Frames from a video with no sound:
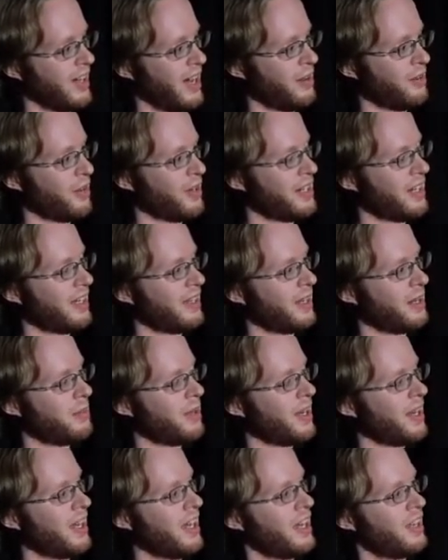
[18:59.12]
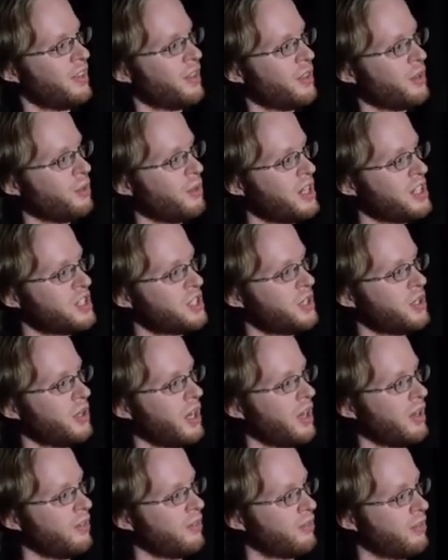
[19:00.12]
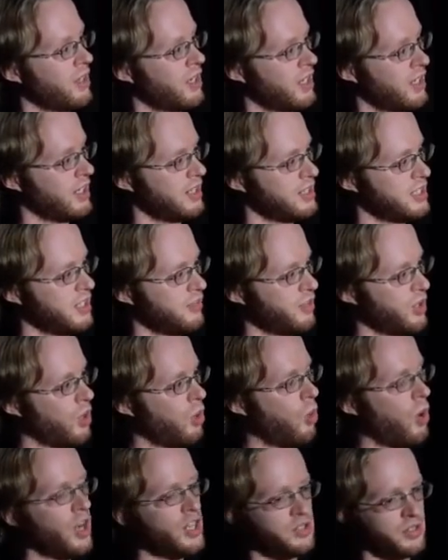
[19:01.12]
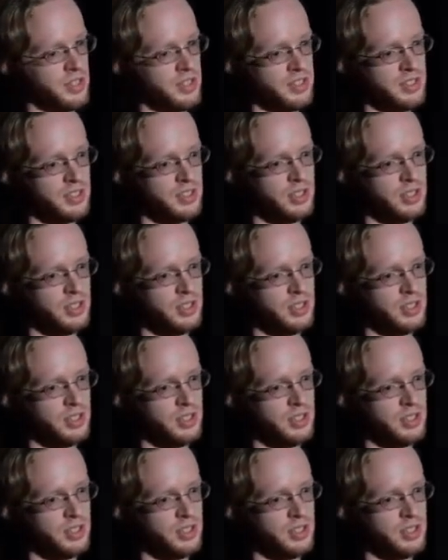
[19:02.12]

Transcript: I wrote it down there, but they're the ratio of different quadrants.